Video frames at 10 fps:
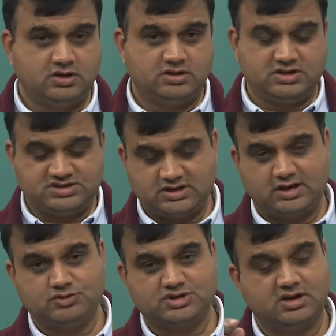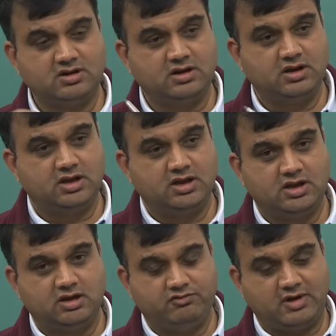This solution,
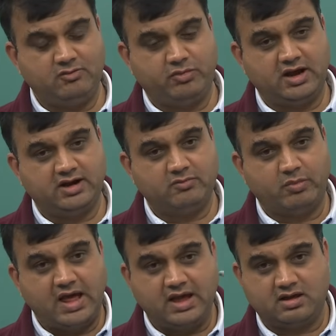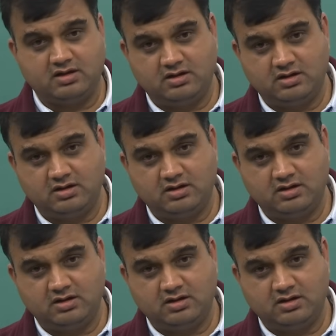if I plug it back